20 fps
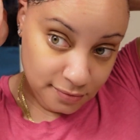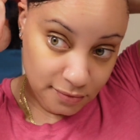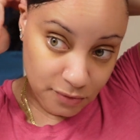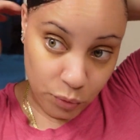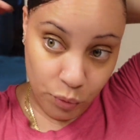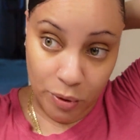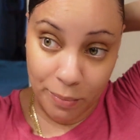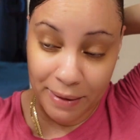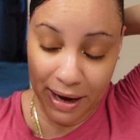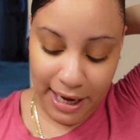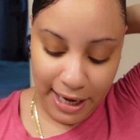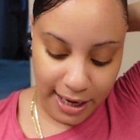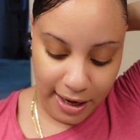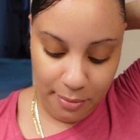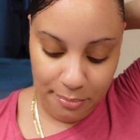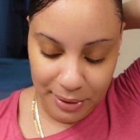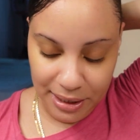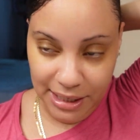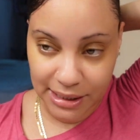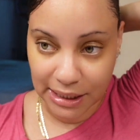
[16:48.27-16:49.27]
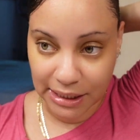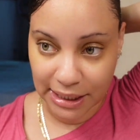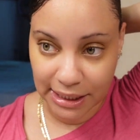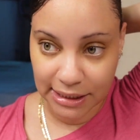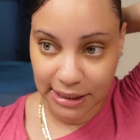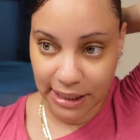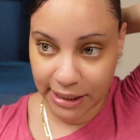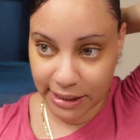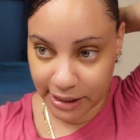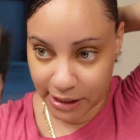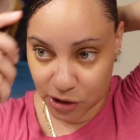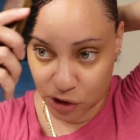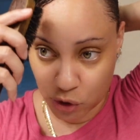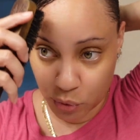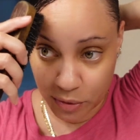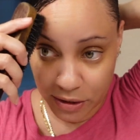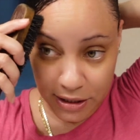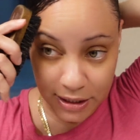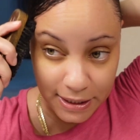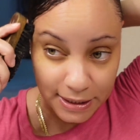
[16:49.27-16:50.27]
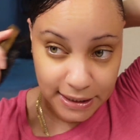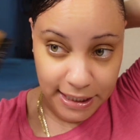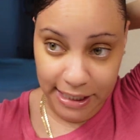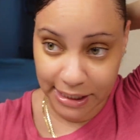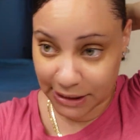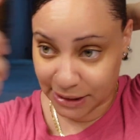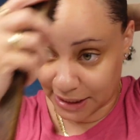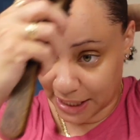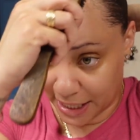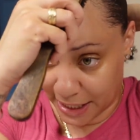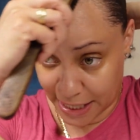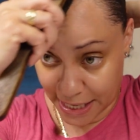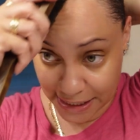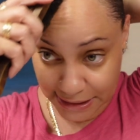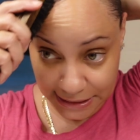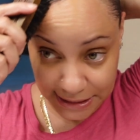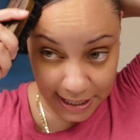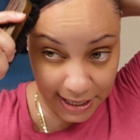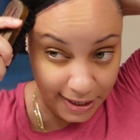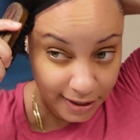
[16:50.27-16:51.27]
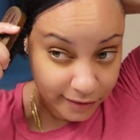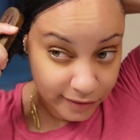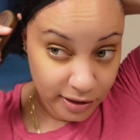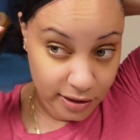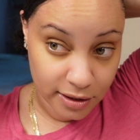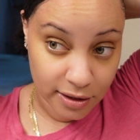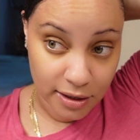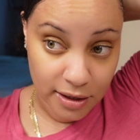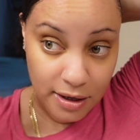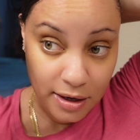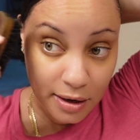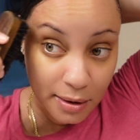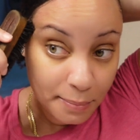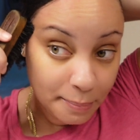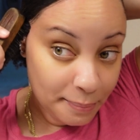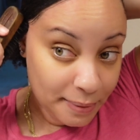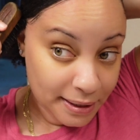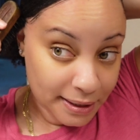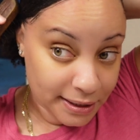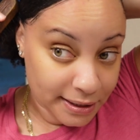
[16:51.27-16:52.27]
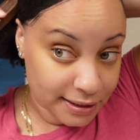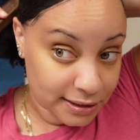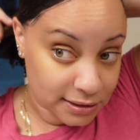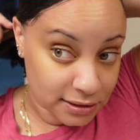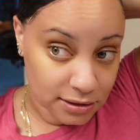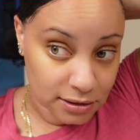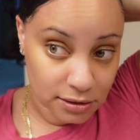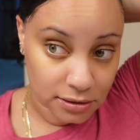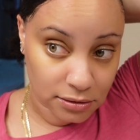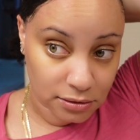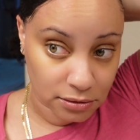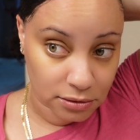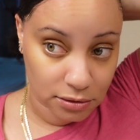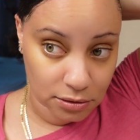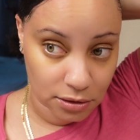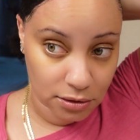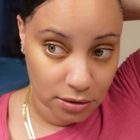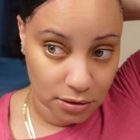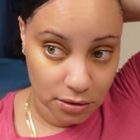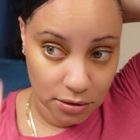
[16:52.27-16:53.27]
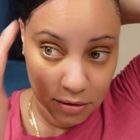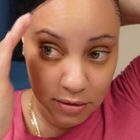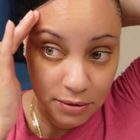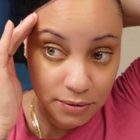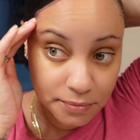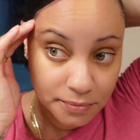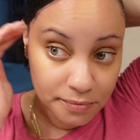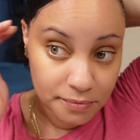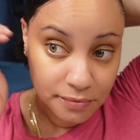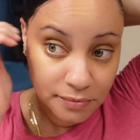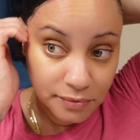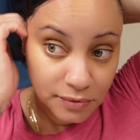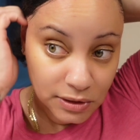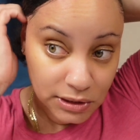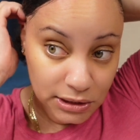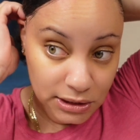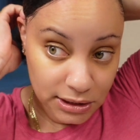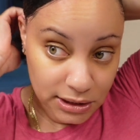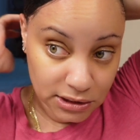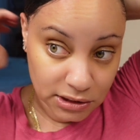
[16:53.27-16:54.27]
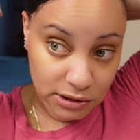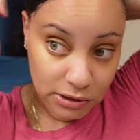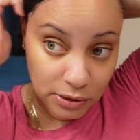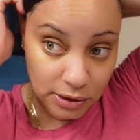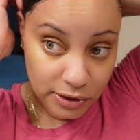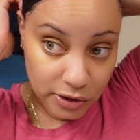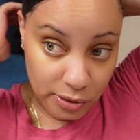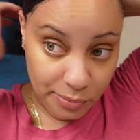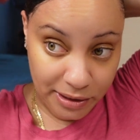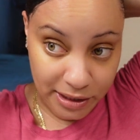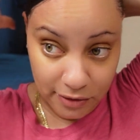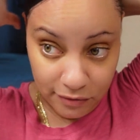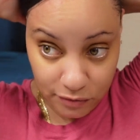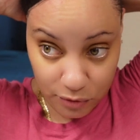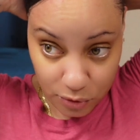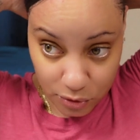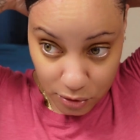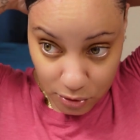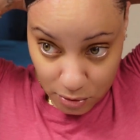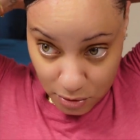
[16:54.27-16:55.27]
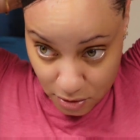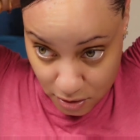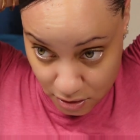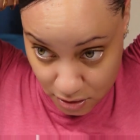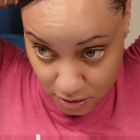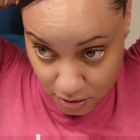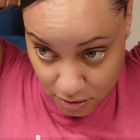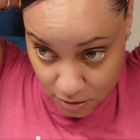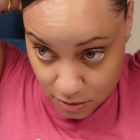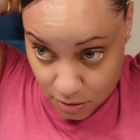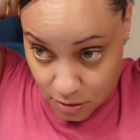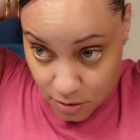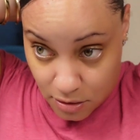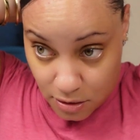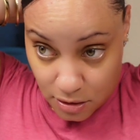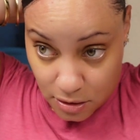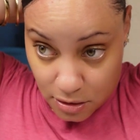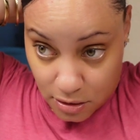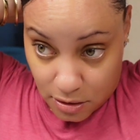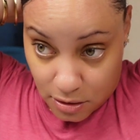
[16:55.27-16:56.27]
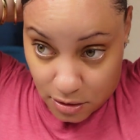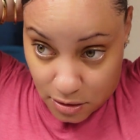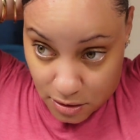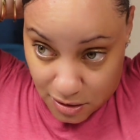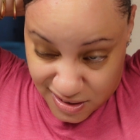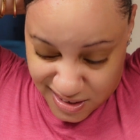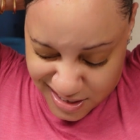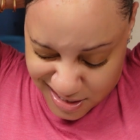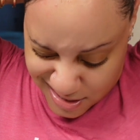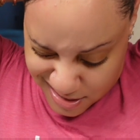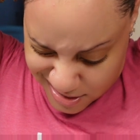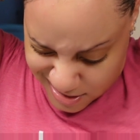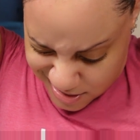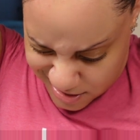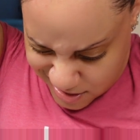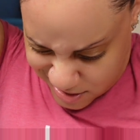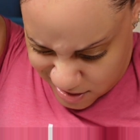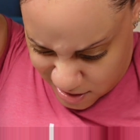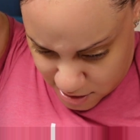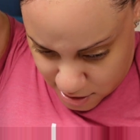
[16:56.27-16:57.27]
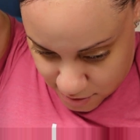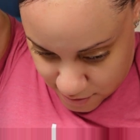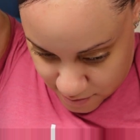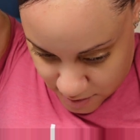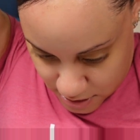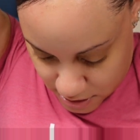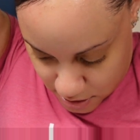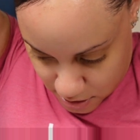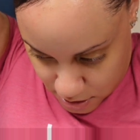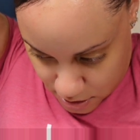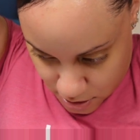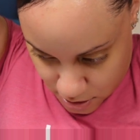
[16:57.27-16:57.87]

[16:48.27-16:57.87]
With my hair being the length that it is, you would think that it's not as tiring, but it is. It is. Don't let nobody fool you. It is. All right.